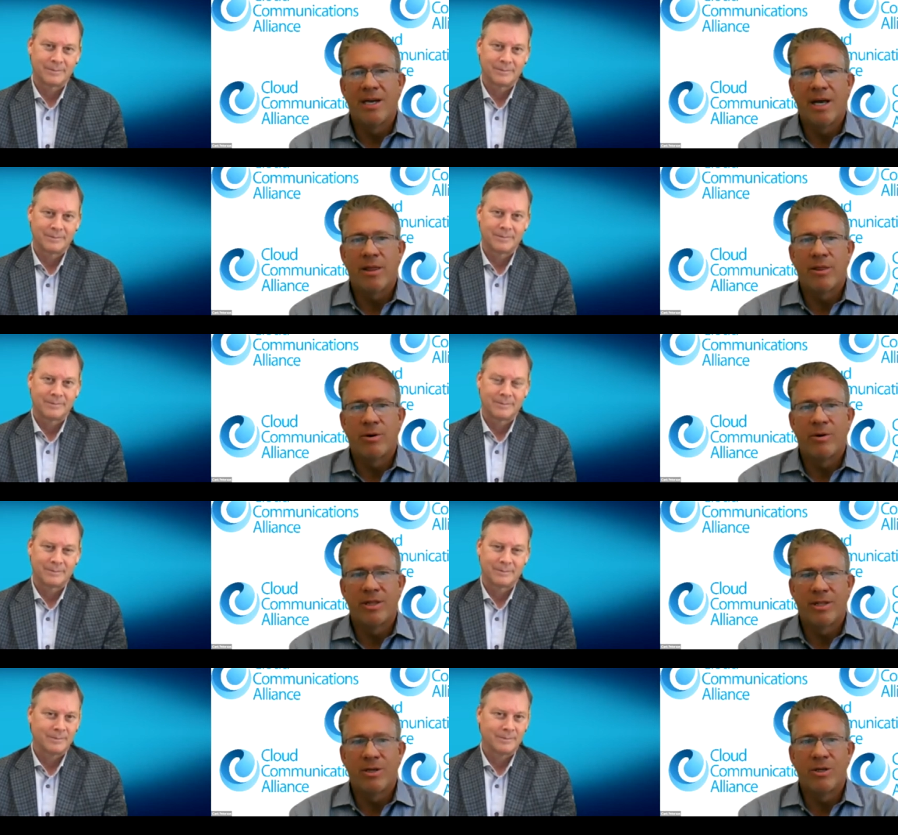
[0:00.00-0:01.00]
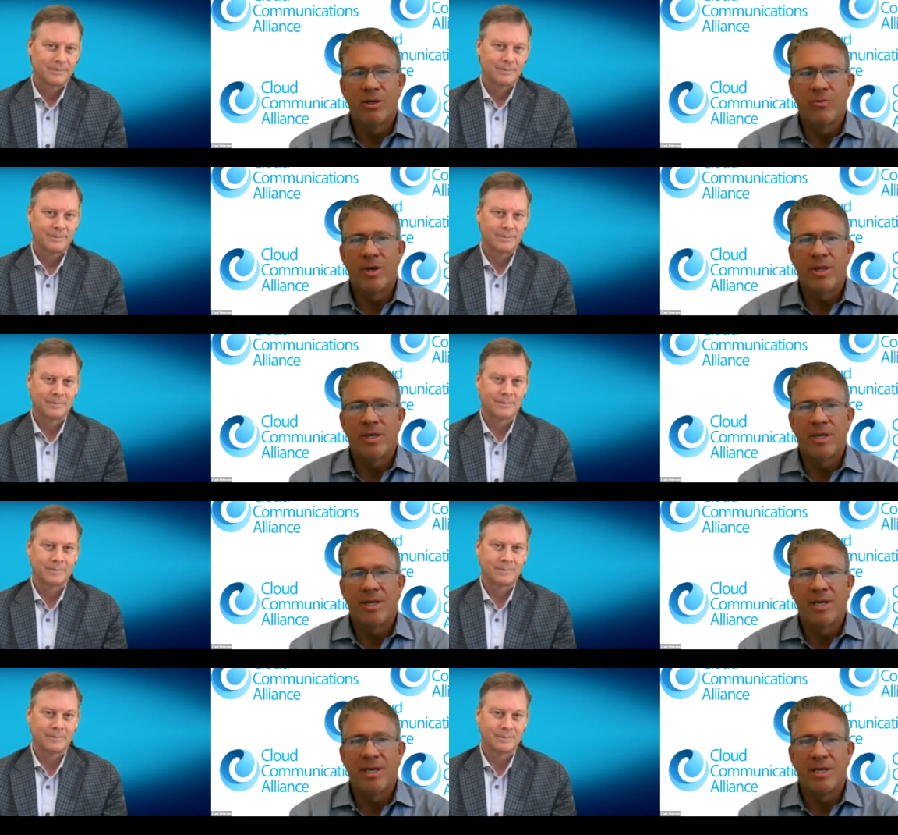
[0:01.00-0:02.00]
Speaker 1: and not throw out the good with it
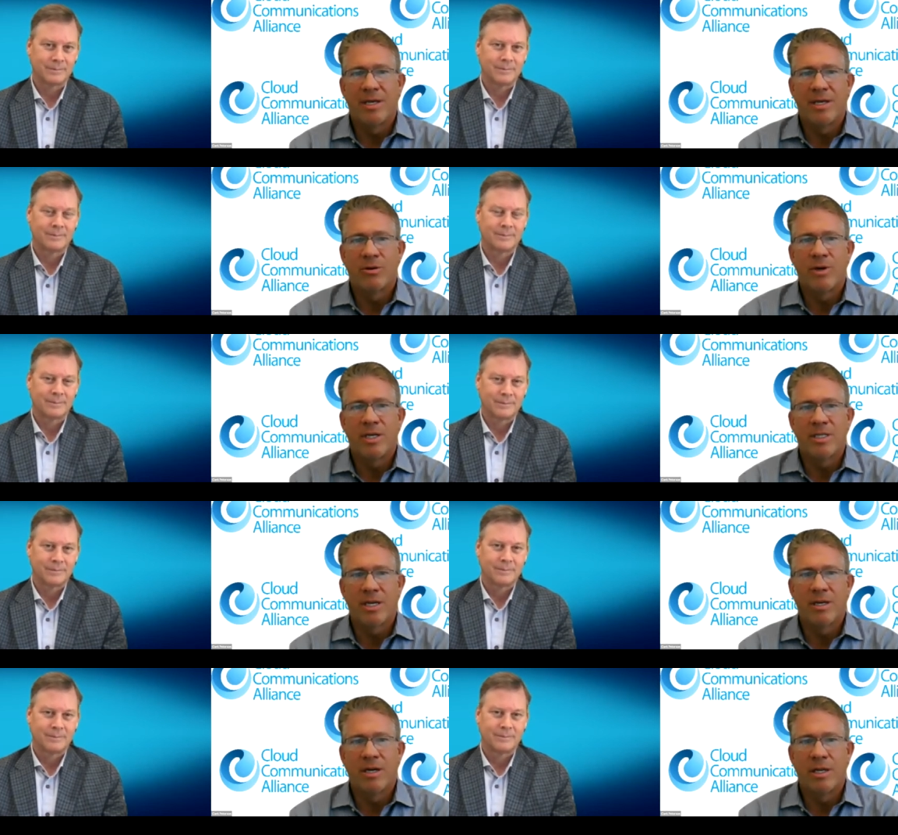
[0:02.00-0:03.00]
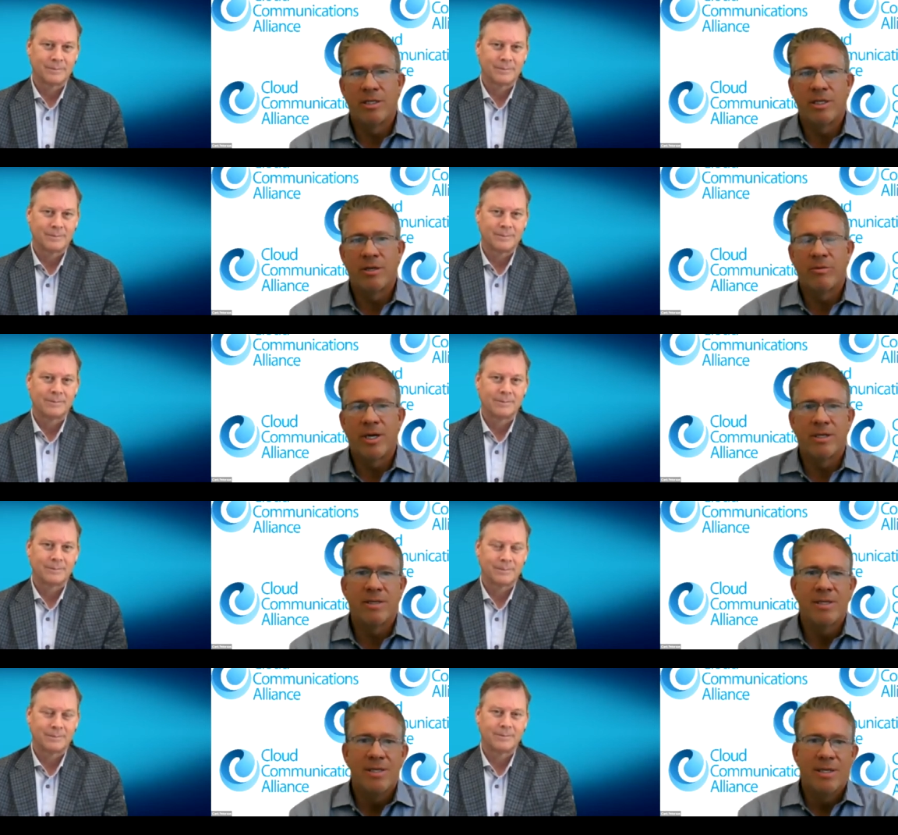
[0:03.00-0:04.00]
and uh, create technology around
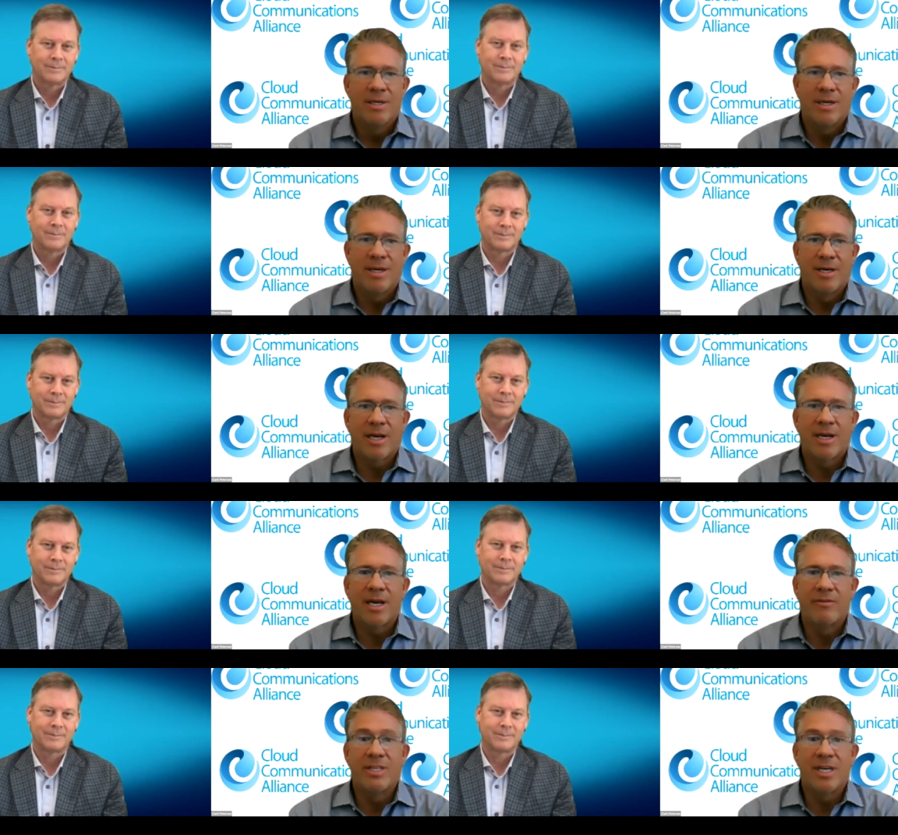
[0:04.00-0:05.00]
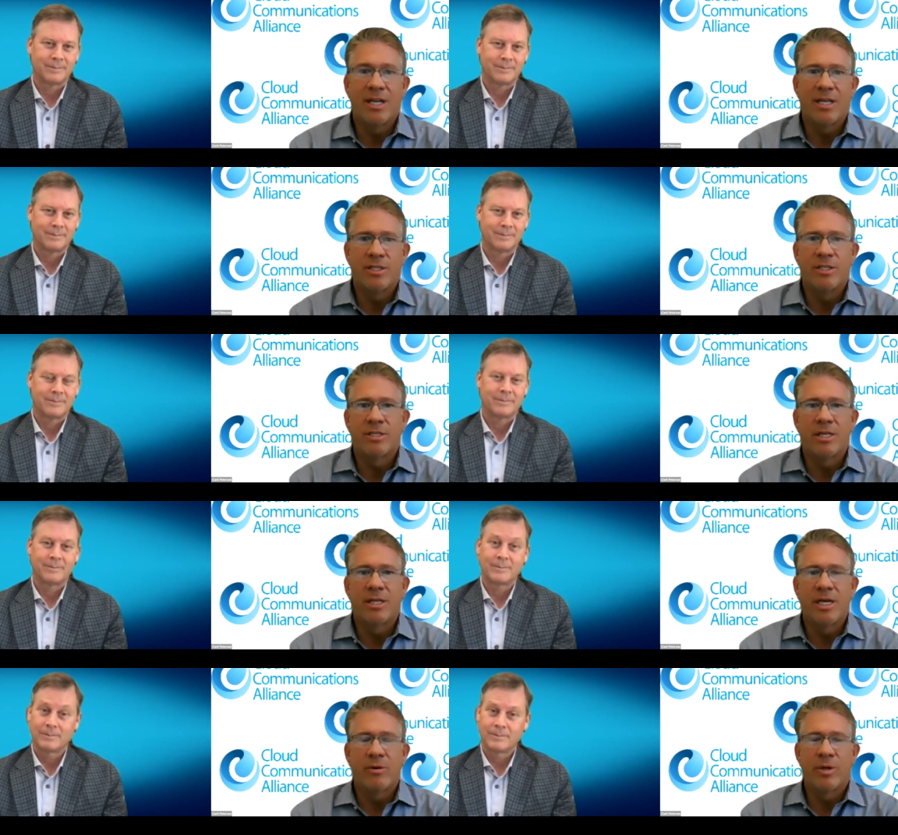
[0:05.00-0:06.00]
uh, that kind of intelligence
Speaker 2: in the
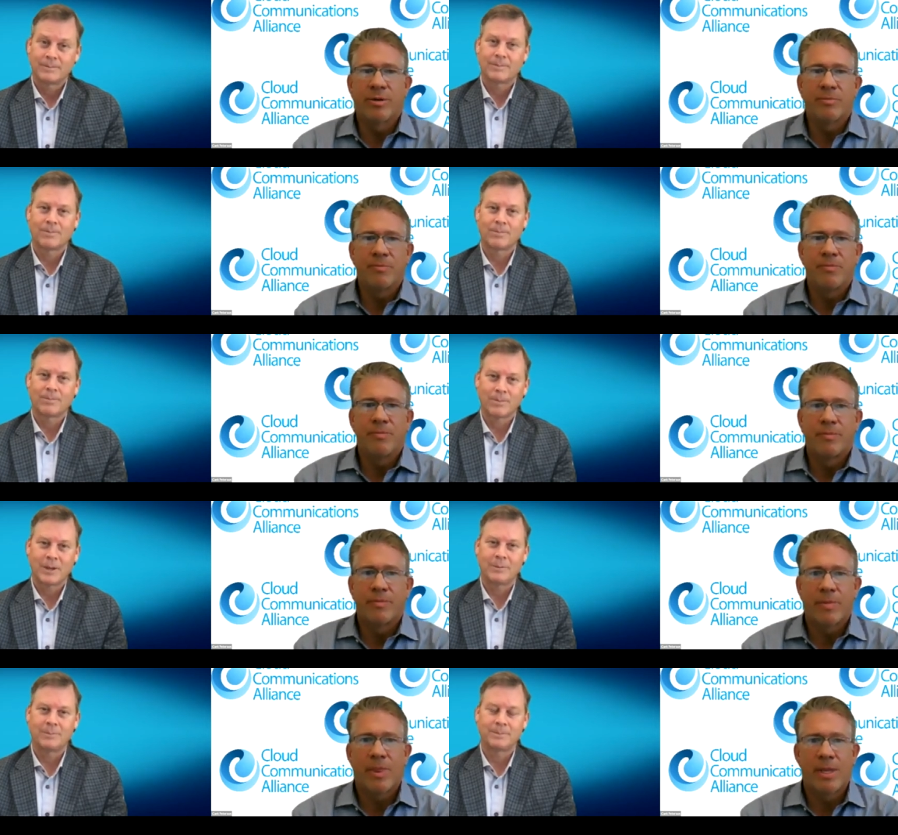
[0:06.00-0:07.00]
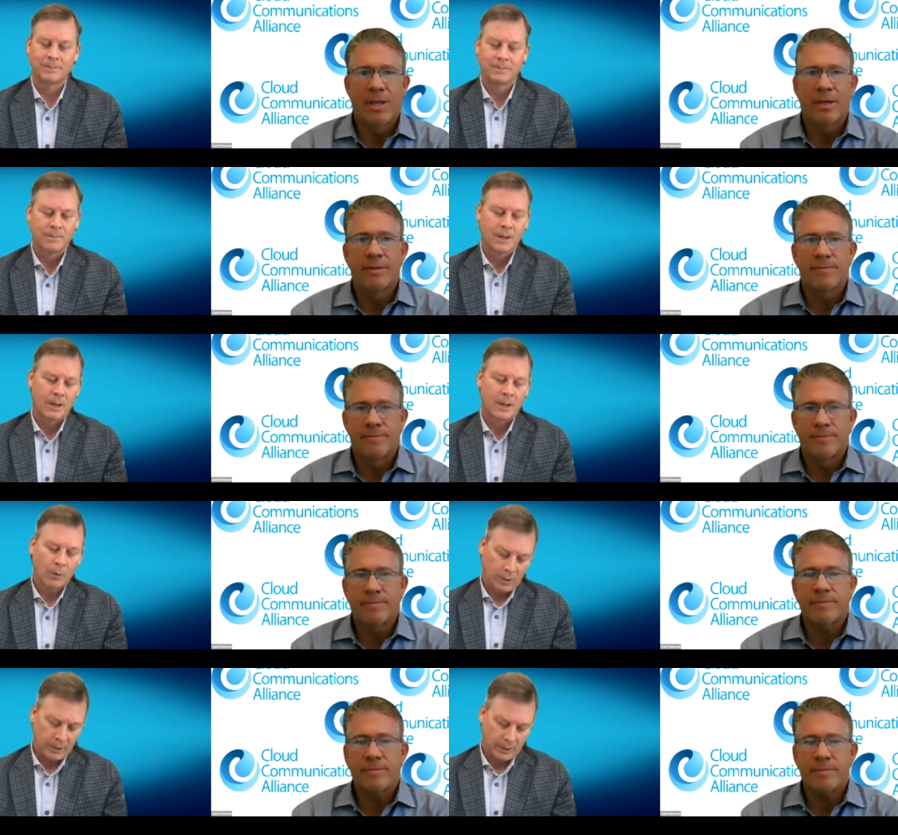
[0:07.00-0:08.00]
network. Yeah.
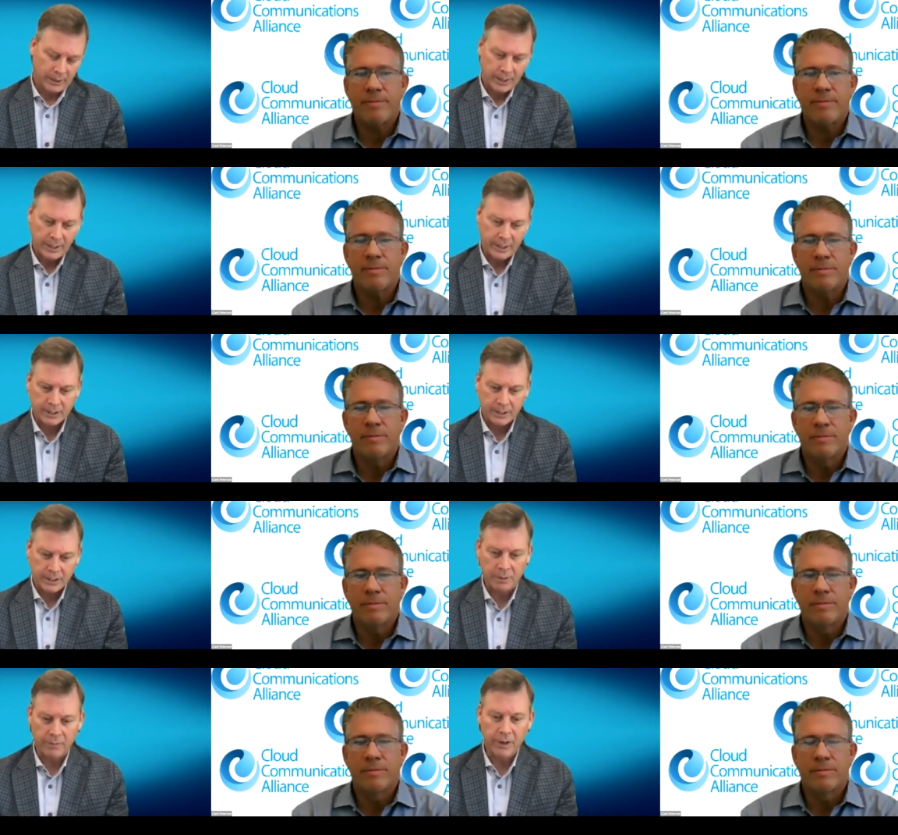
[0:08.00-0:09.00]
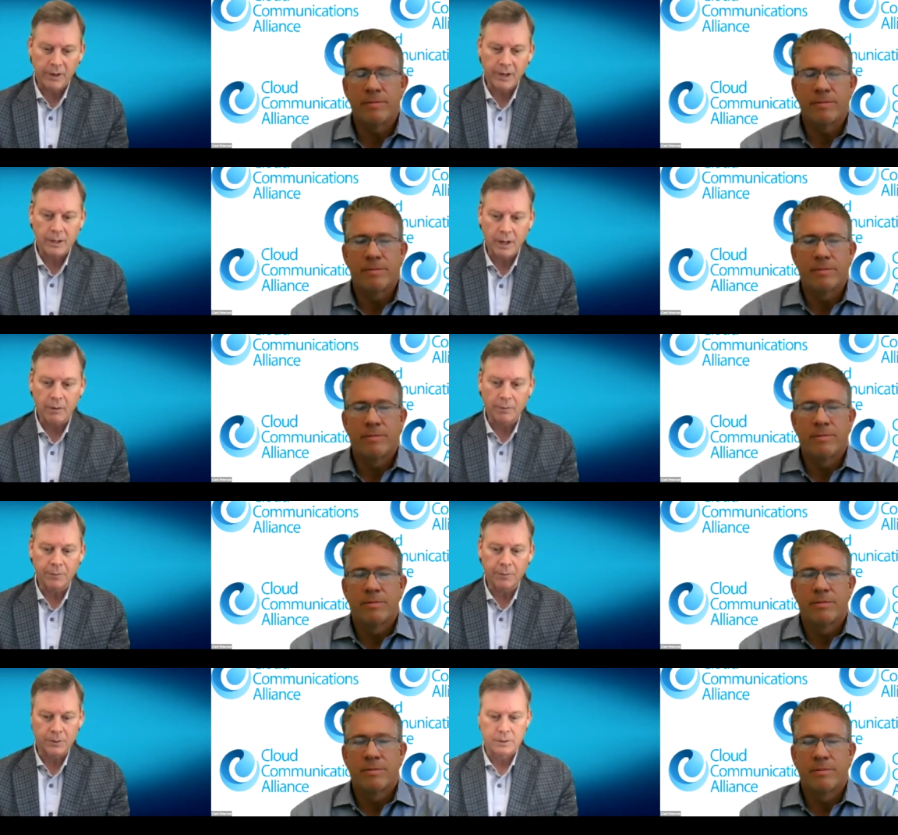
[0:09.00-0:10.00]
Well, it is, it's been very
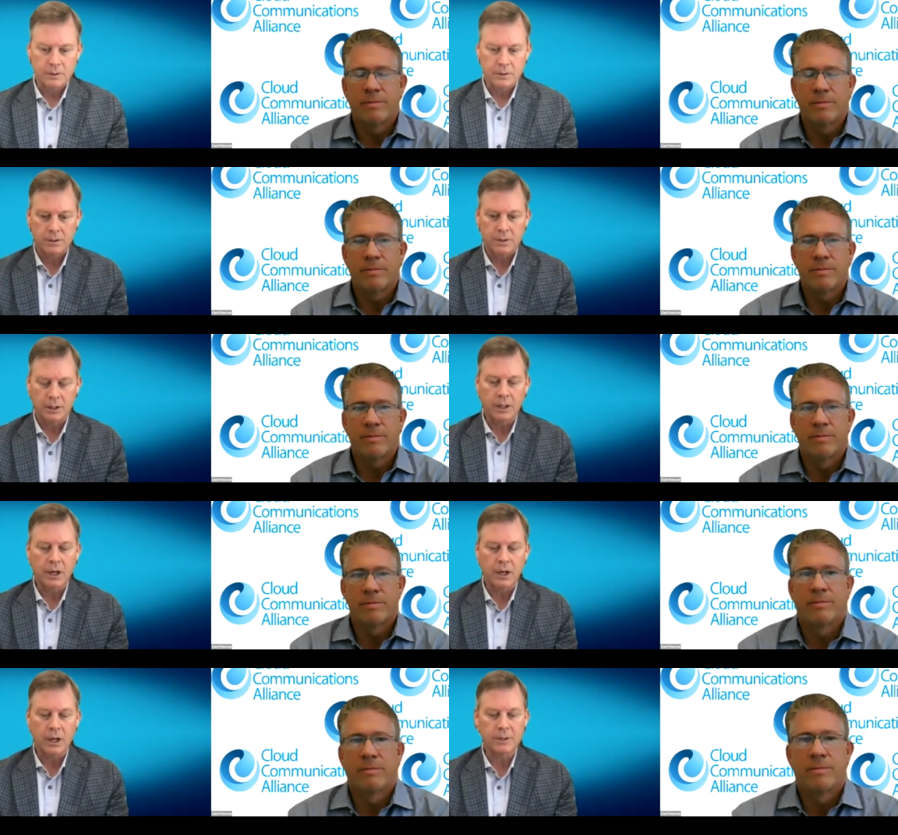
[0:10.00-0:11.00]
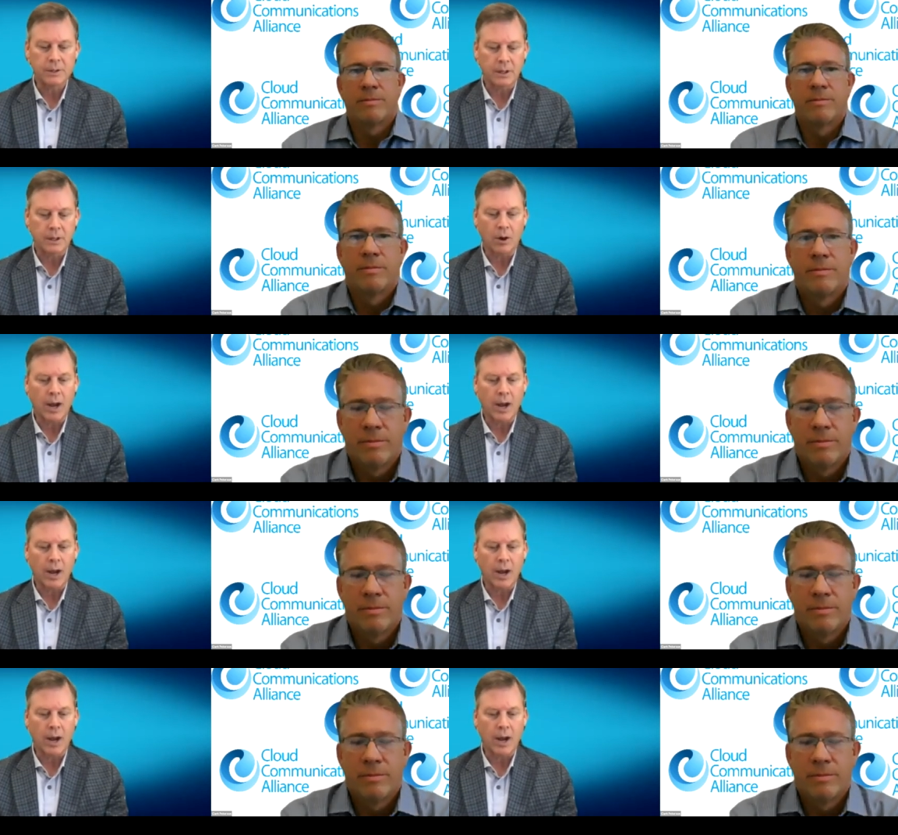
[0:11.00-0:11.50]
helpful to INCOMPAS in our